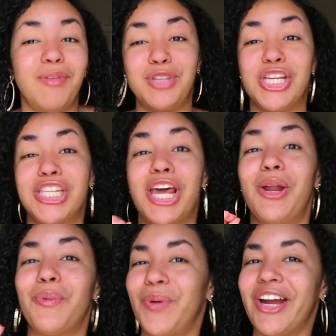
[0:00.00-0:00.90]
I'm just
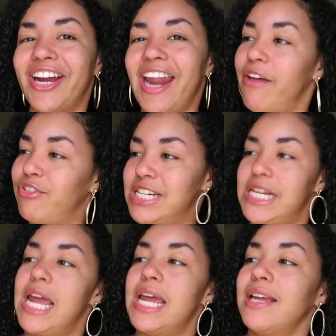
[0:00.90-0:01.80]
gonna wear it every
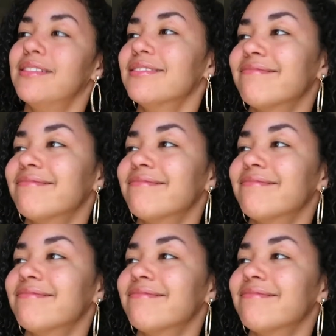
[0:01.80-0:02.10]
day.